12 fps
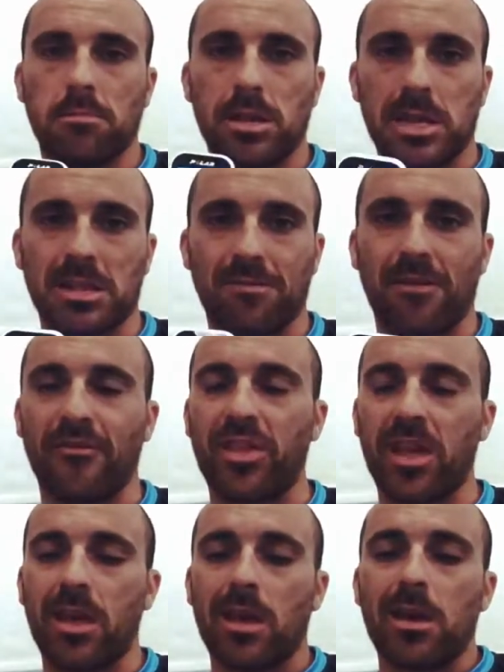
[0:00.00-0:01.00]

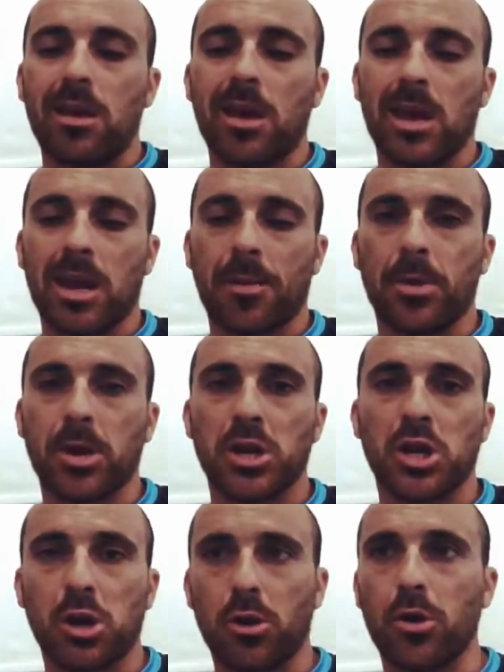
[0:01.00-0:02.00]
650, and I'm going to
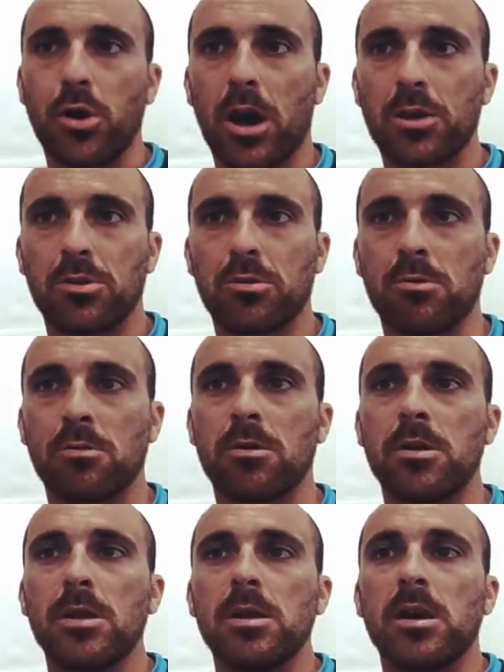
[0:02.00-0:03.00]
show you how to
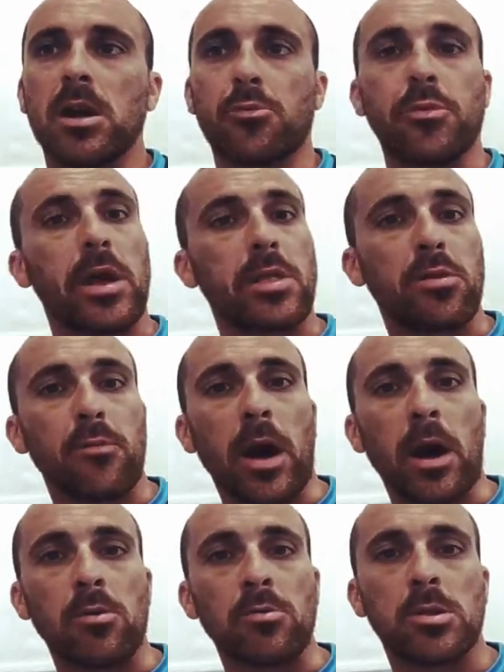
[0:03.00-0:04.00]
create the
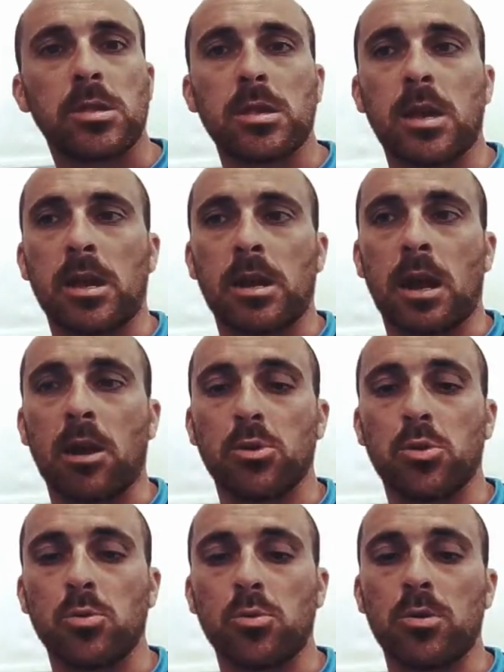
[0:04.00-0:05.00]
routes and how
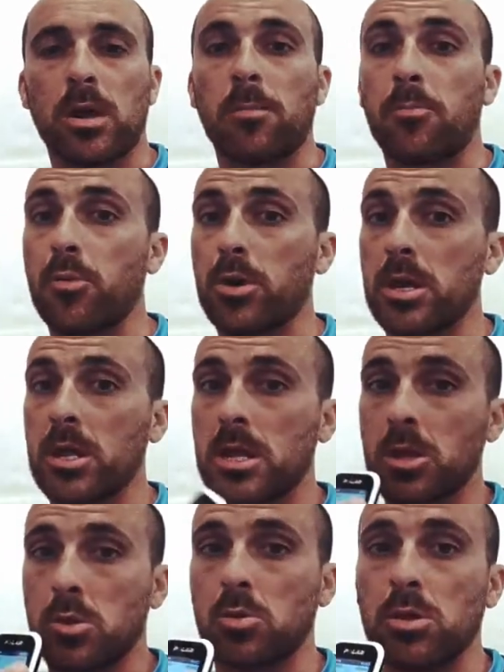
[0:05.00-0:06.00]
to import it
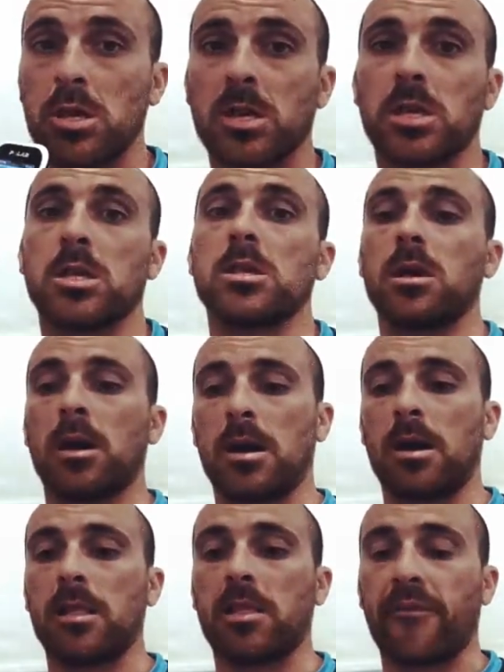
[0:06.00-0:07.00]
into this
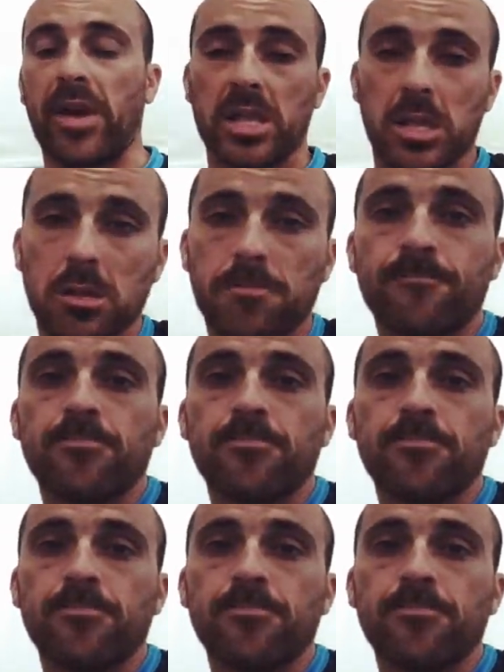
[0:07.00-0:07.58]
device.